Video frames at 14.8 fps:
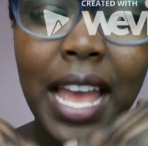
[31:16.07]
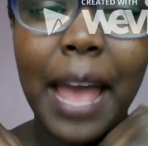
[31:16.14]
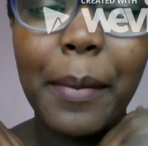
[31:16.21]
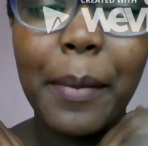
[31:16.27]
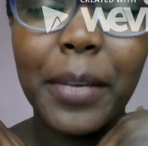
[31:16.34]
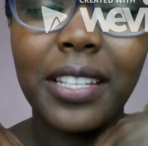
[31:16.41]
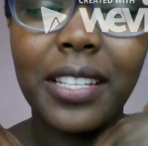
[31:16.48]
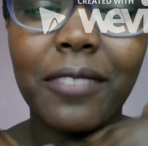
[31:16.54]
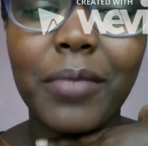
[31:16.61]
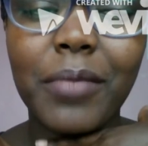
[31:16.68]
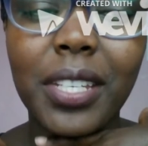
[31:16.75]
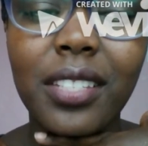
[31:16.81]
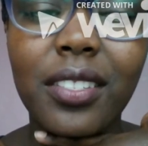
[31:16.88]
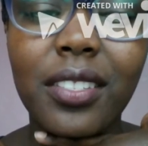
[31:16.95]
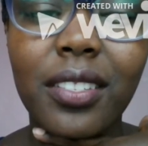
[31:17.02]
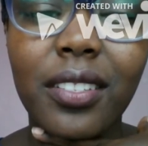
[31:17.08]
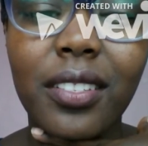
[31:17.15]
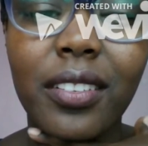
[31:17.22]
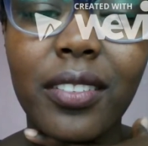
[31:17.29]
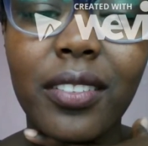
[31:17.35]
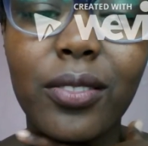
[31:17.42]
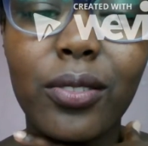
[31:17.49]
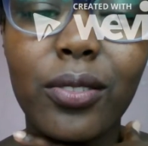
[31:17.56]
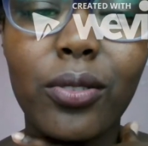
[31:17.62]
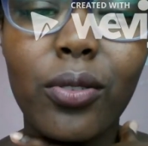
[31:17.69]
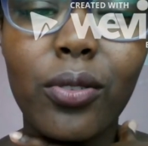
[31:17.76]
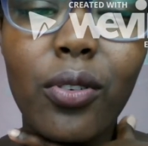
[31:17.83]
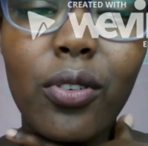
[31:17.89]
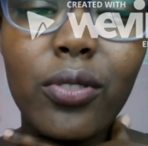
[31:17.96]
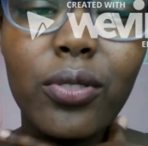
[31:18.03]
I must have made it
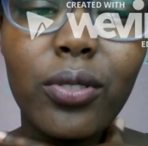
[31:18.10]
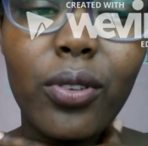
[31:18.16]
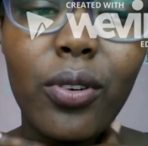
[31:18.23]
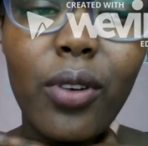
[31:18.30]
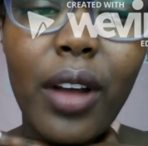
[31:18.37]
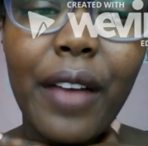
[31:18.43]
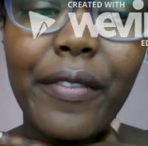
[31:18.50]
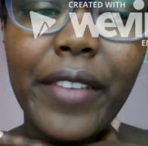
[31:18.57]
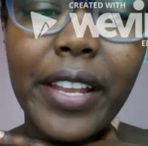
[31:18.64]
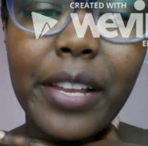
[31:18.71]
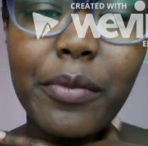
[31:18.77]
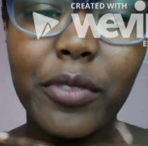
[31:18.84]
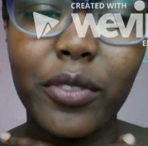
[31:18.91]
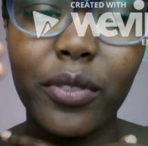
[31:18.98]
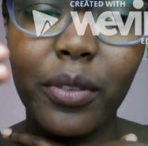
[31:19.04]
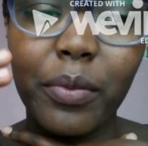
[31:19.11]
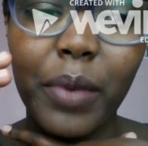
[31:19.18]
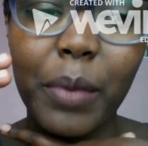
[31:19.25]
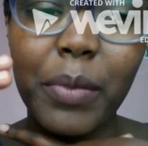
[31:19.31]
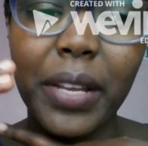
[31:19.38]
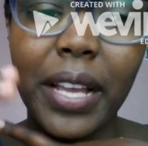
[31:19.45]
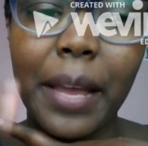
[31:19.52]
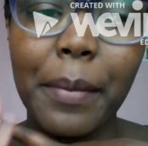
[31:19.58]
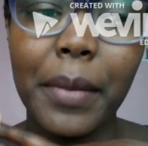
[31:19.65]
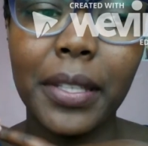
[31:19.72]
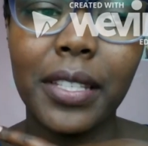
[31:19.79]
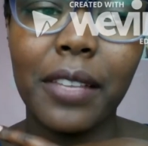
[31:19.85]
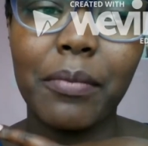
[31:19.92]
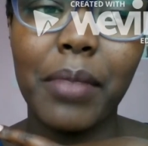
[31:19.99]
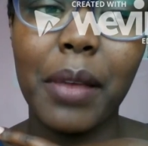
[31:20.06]
so available to the public. I
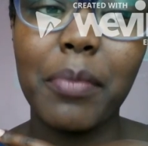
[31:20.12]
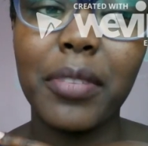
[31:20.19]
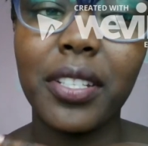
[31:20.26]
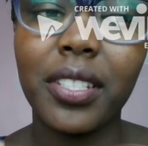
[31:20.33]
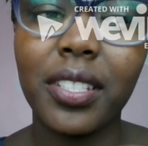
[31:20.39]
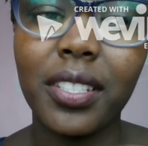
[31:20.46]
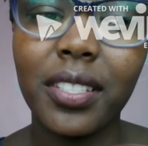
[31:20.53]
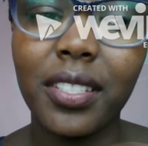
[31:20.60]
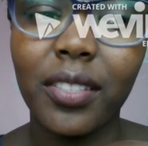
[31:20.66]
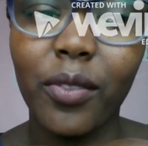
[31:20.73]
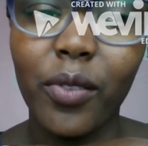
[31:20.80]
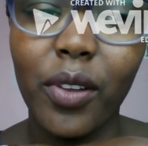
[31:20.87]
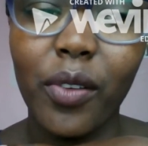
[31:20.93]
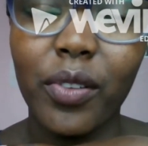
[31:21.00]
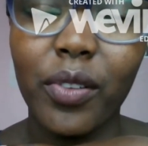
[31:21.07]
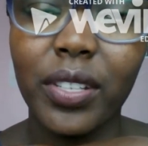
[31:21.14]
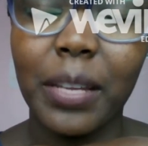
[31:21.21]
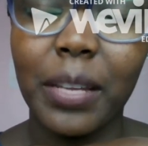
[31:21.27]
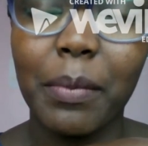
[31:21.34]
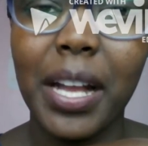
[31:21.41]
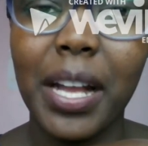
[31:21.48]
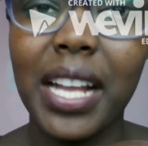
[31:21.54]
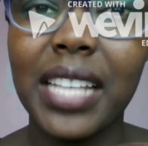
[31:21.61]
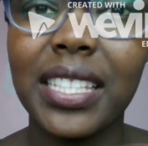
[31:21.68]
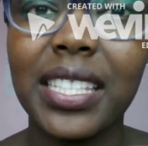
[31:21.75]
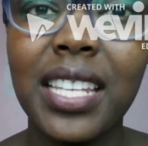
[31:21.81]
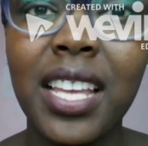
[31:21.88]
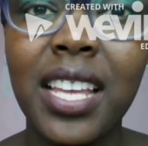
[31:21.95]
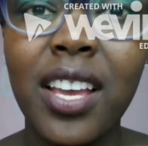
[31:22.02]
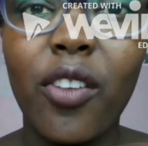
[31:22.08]
must have published it on some
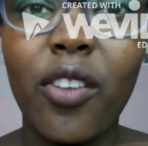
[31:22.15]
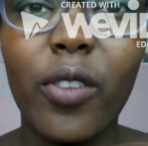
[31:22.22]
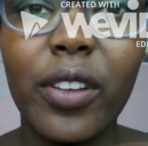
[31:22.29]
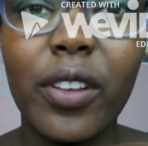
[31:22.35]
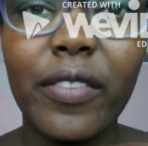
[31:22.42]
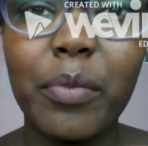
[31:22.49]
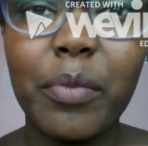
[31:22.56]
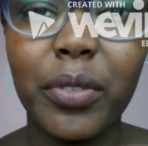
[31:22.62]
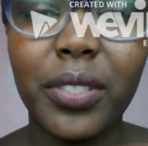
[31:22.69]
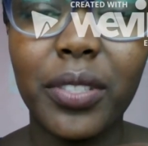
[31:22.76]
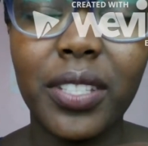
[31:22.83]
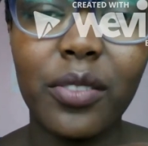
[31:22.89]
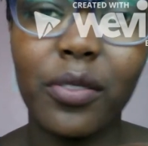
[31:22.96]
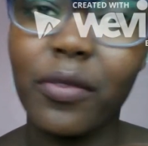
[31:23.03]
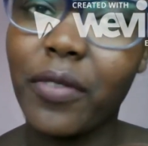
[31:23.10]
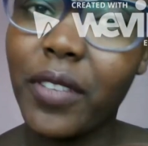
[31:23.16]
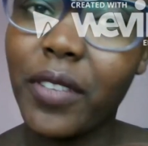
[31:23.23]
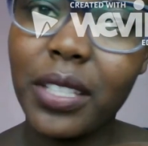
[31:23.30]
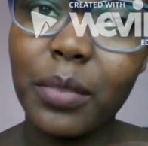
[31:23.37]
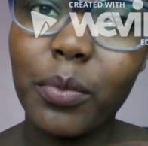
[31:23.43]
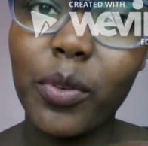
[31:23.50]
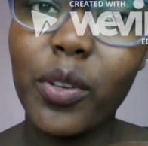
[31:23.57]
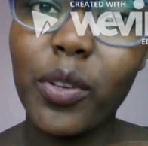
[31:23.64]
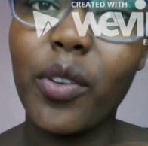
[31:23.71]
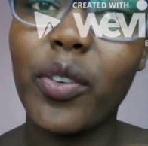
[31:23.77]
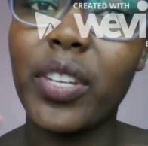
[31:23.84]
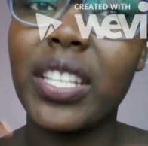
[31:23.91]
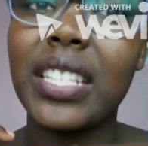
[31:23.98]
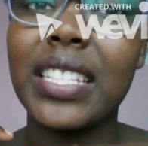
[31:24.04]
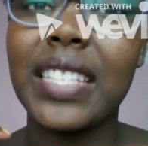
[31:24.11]
magazine, or even posted on Facebook,
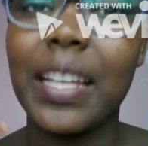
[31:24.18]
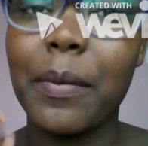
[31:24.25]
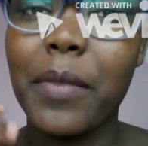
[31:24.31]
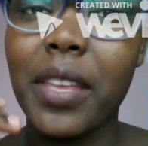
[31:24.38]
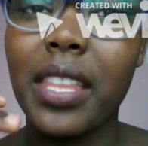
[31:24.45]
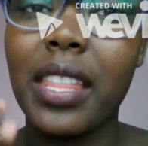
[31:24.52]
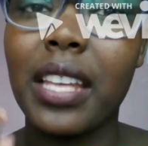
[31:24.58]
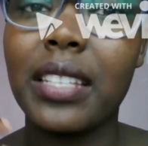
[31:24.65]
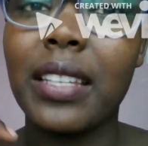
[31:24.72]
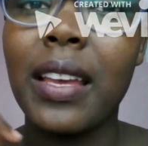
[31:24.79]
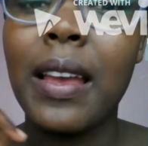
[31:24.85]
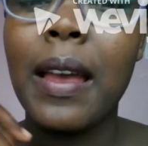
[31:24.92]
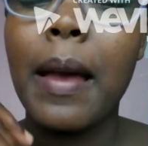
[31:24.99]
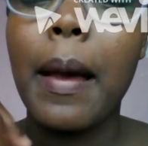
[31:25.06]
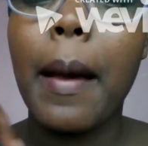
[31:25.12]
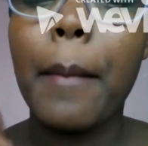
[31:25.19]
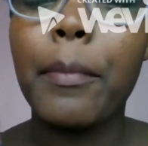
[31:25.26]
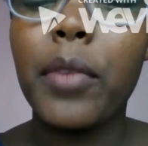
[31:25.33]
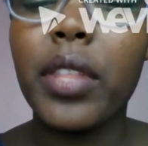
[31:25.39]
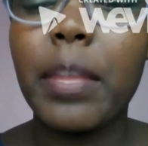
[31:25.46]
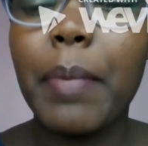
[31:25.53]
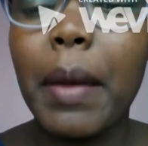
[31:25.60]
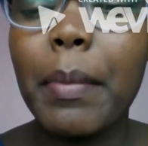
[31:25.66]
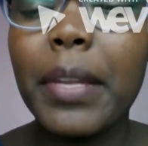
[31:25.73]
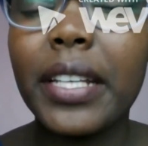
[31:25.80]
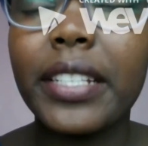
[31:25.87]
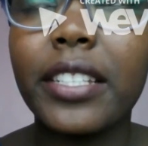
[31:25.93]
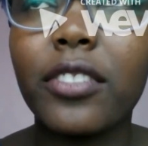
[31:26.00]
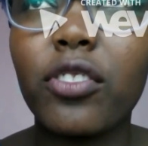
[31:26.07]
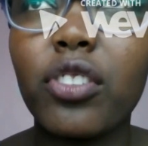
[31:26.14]
or did something that the
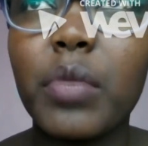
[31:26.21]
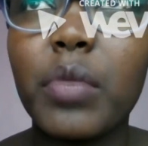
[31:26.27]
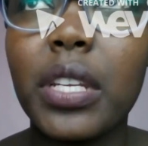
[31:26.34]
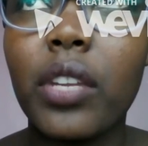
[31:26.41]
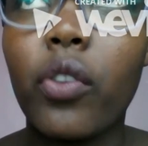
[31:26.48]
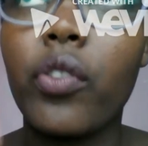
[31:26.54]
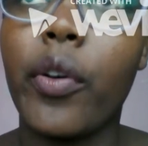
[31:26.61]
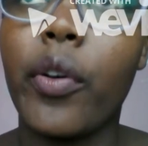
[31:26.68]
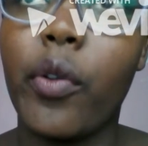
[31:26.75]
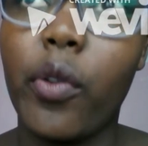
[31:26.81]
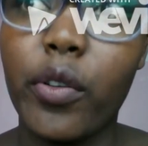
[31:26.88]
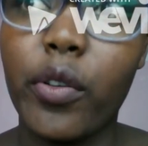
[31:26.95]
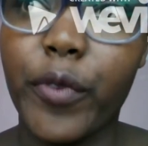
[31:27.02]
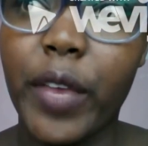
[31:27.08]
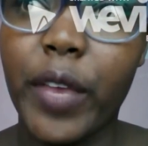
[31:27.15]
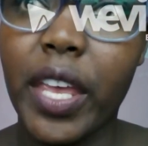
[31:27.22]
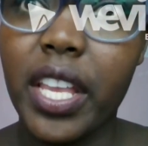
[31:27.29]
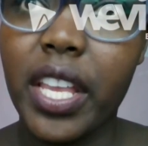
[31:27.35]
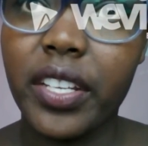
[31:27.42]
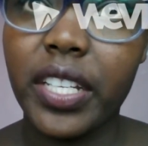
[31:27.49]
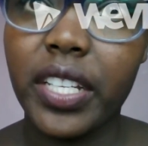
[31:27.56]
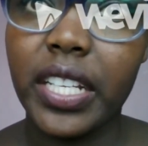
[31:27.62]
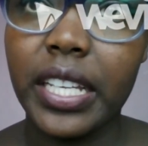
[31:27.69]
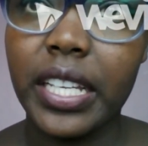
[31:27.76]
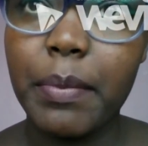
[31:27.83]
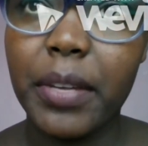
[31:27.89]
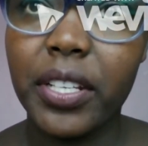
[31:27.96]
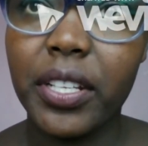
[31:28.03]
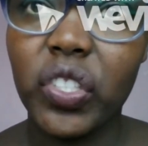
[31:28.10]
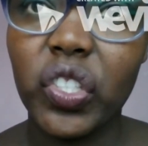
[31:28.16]
public does not mean the whole of Kenya really,
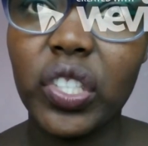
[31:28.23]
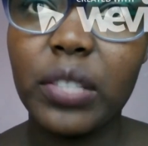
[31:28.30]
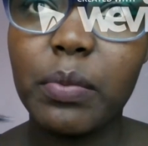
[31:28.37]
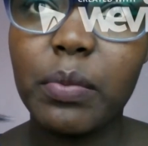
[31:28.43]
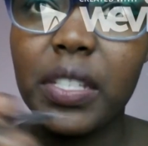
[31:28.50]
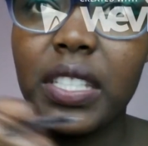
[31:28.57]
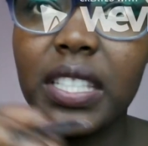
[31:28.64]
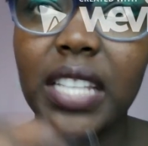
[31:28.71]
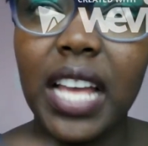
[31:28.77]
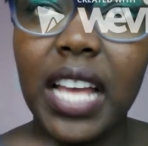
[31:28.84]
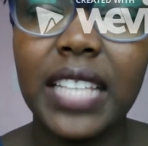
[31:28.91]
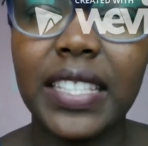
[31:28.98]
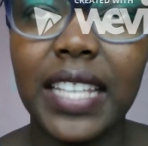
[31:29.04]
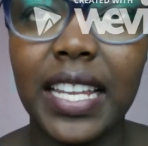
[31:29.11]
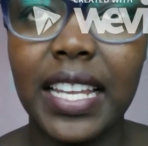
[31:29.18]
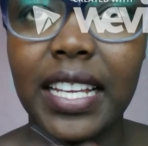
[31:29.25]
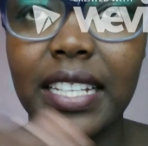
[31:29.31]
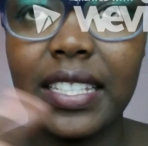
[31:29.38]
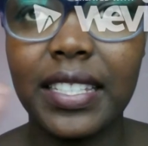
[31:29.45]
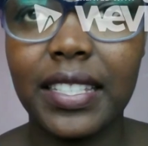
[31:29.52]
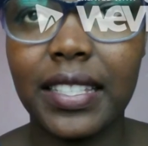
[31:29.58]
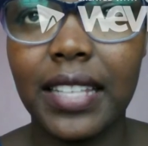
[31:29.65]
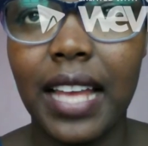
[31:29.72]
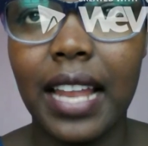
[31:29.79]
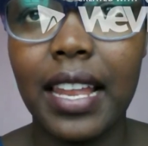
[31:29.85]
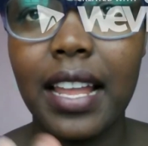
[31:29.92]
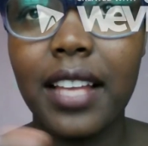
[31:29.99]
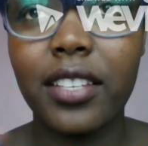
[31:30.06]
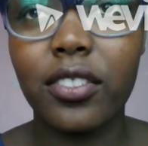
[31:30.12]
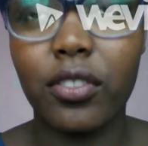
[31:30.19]
but it just means a
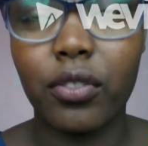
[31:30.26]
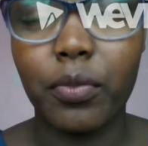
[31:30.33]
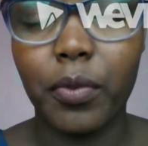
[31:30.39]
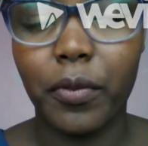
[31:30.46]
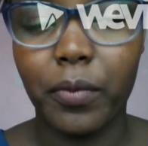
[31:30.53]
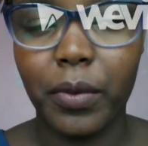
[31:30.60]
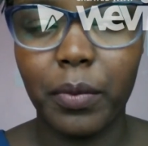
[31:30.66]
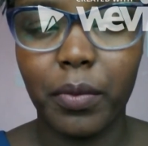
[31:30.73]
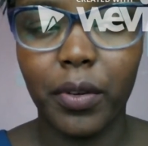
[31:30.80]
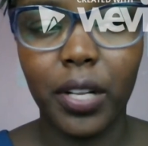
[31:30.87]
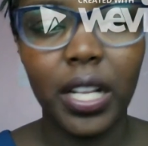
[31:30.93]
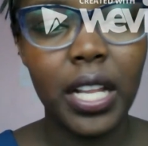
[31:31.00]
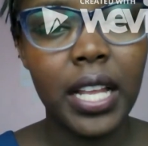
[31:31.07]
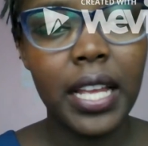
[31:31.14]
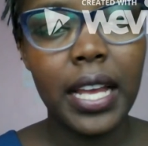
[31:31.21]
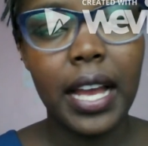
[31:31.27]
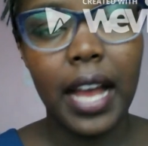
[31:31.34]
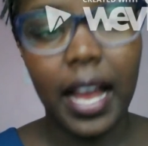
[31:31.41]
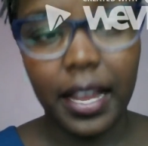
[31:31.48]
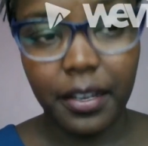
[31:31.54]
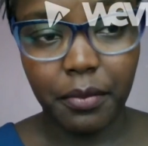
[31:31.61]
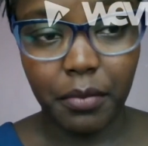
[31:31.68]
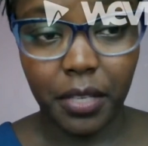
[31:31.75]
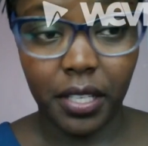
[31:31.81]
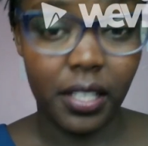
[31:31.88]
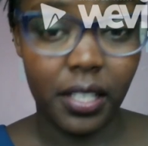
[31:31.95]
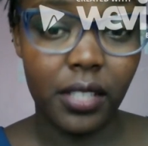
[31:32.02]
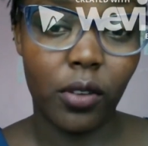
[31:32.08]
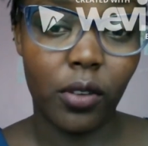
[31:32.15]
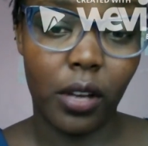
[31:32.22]
large group of people heard
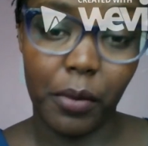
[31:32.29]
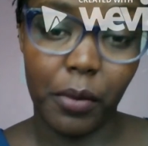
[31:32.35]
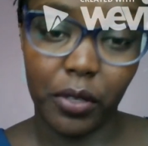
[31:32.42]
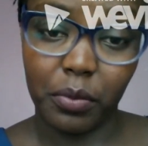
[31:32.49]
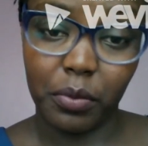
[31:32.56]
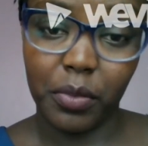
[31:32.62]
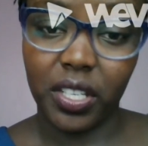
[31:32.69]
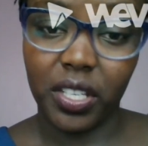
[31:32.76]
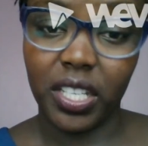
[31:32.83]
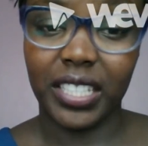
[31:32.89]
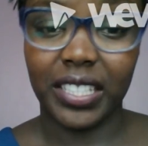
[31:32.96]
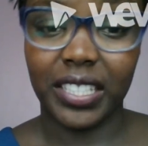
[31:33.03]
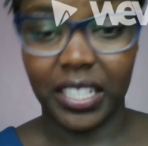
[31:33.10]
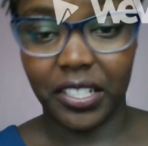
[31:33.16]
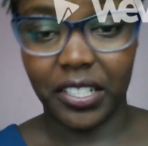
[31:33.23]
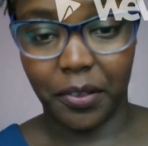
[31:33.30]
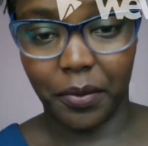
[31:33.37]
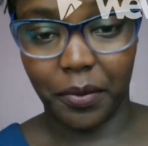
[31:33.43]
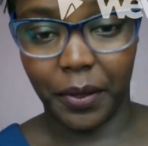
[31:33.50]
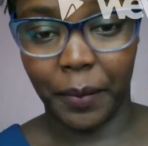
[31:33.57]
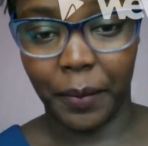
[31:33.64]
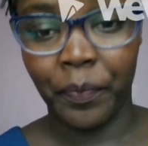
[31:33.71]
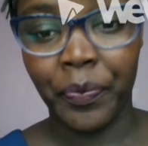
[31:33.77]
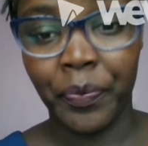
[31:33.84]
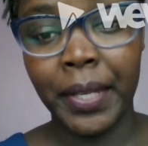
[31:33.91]
me talk about Mary in such a way.